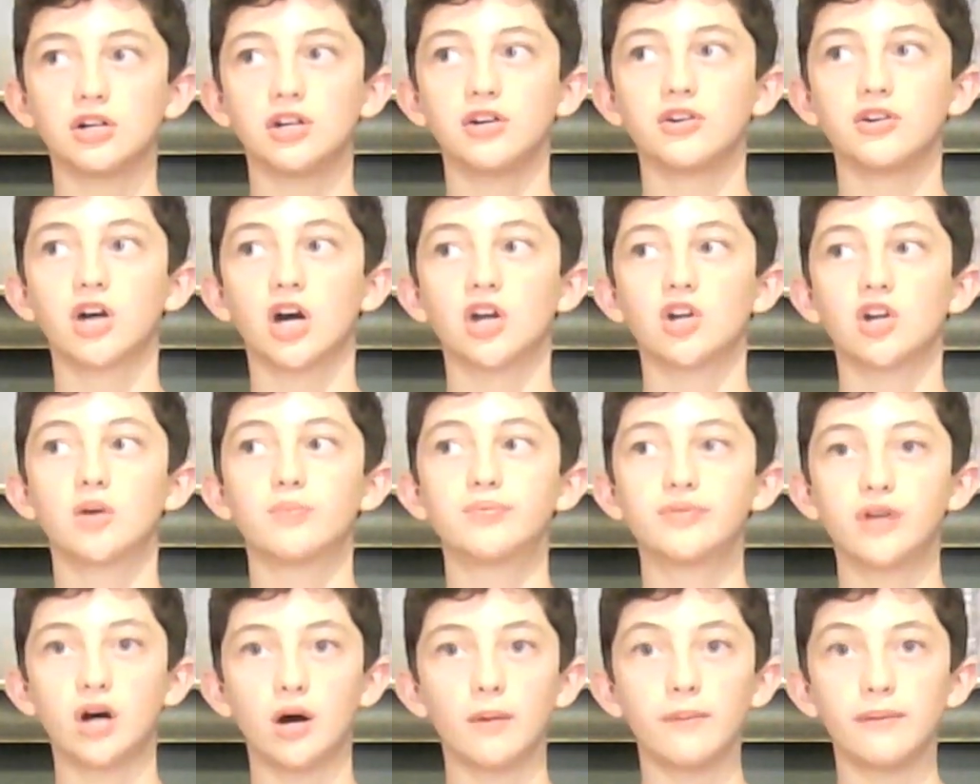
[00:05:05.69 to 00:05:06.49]
glue gun or
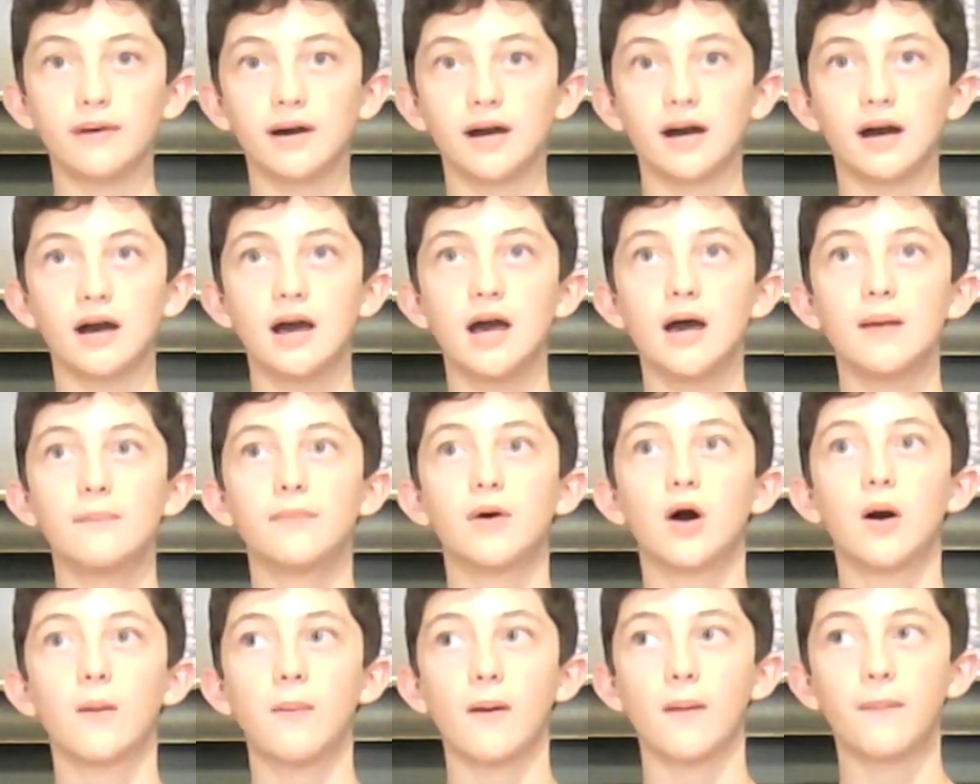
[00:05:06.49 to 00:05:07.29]
proper
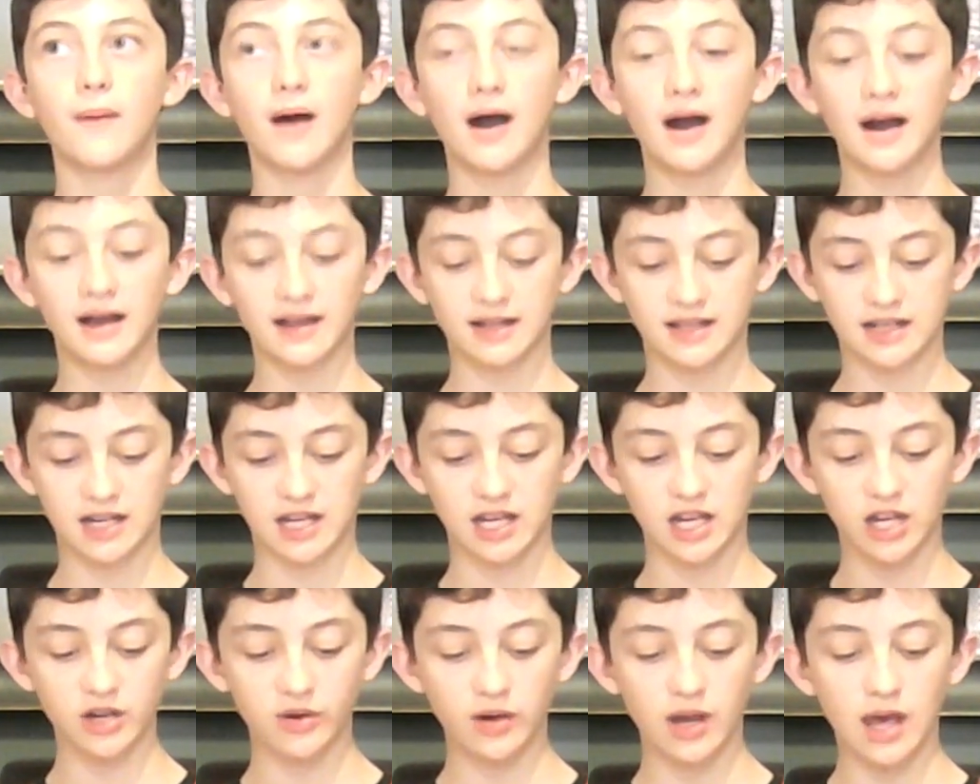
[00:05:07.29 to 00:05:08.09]
art
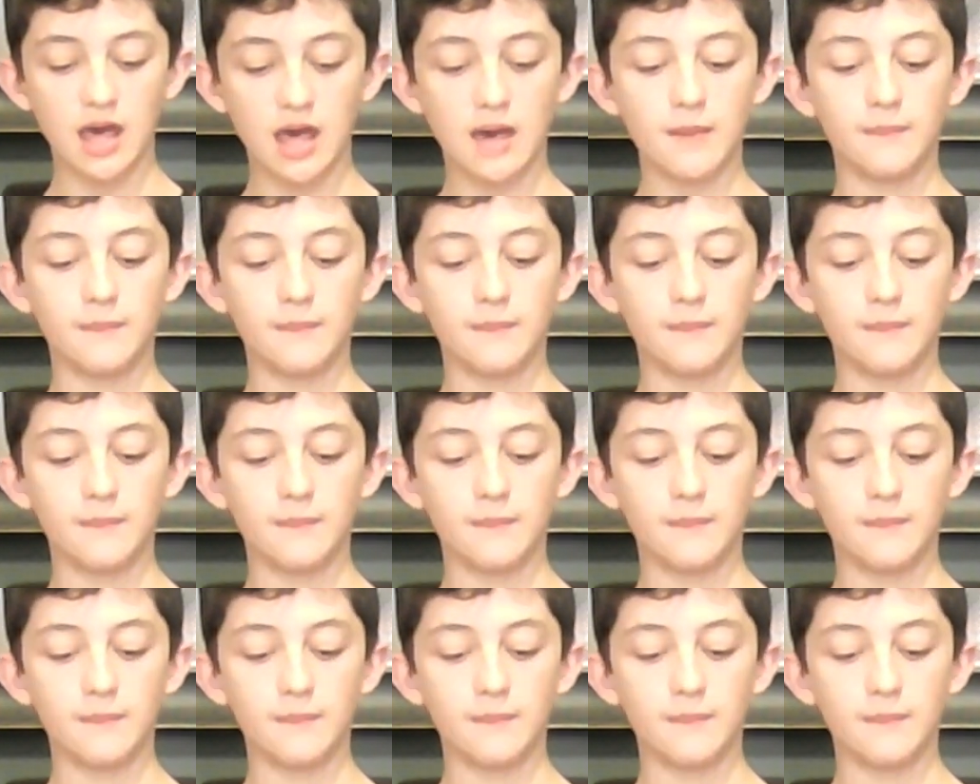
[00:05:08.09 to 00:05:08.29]
glue.